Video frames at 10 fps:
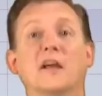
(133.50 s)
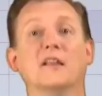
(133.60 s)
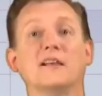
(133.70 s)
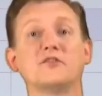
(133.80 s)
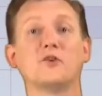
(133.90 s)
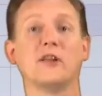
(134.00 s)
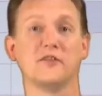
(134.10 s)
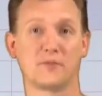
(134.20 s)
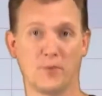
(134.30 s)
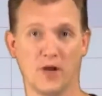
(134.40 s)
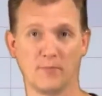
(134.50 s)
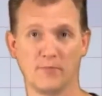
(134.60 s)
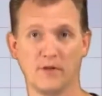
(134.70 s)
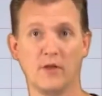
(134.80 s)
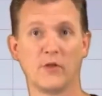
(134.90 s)
Let's try this
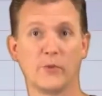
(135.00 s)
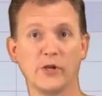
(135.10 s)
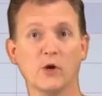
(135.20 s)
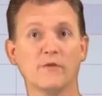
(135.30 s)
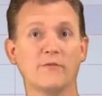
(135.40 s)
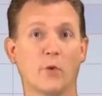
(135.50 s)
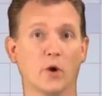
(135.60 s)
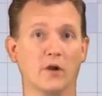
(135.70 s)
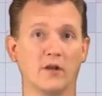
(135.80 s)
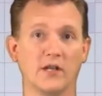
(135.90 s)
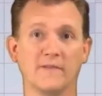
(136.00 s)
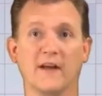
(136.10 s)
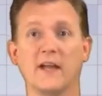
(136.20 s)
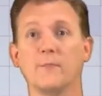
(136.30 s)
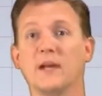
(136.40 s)
problem. 3 over 4
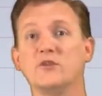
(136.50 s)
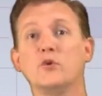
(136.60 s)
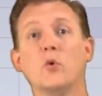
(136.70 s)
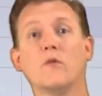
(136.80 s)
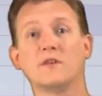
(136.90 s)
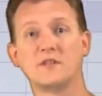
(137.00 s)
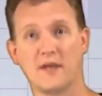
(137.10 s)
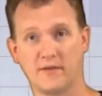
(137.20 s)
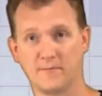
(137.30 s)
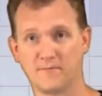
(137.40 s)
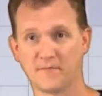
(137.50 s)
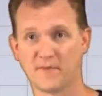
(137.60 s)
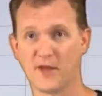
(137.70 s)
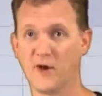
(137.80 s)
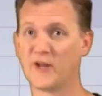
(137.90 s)
divided by 2 over 7.
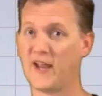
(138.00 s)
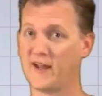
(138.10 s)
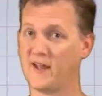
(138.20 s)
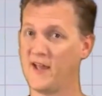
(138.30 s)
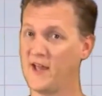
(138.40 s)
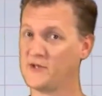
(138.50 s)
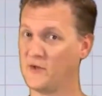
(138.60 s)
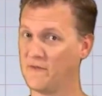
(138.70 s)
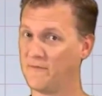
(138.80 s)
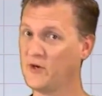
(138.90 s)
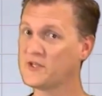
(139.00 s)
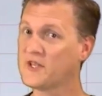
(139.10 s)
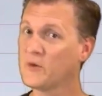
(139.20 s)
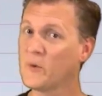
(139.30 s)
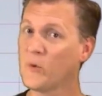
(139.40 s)
Okay, so the first
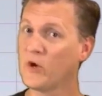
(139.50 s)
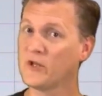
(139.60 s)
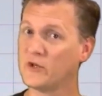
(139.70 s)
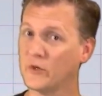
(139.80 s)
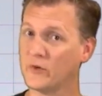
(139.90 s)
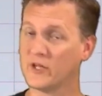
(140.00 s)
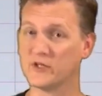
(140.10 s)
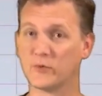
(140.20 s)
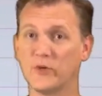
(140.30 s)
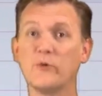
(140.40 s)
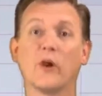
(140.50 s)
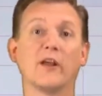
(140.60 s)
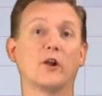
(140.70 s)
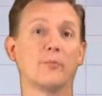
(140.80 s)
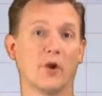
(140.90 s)
thing we want to do is
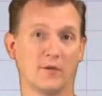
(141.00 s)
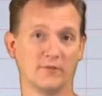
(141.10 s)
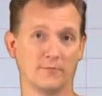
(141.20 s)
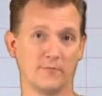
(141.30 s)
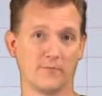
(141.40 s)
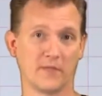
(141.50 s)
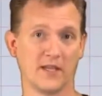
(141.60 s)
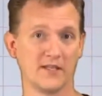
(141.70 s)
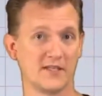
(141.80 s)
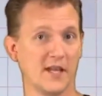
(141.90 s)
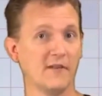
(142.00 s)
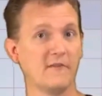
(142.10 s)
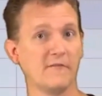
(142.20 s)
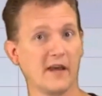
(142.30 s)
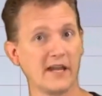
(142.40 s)
rewrite our problem. Instead of
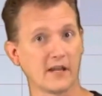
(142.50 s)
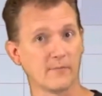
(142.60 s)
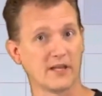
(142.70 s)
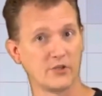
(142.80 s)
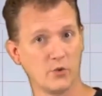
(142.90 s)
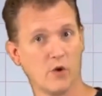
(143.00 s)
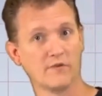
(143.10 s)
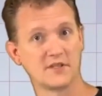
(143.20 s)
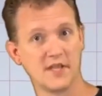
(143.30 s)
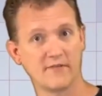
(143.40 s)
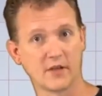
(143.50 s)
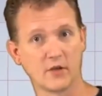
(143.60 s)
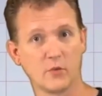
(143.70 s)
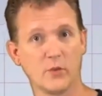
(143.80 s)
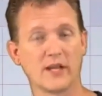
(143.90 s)
dividing by 2 over
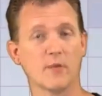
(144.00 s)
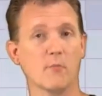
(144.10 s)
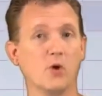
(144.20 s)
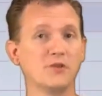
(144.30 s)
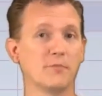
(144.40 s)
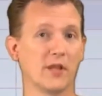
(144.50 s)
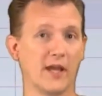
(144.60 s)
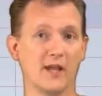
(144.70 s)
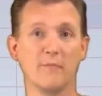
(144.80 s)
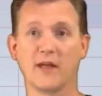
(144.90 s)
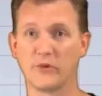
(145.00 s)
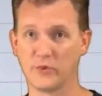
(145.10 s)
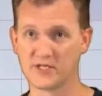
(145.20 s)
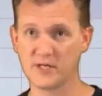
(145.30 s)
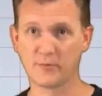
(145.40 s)
7, we can multiply by the
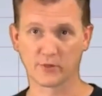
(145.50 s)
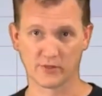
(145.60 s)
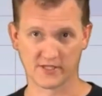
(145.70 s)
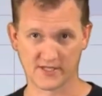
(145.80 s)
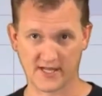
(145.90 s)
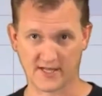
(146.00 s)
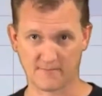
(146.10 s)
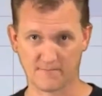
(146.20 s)
reciprocal instead.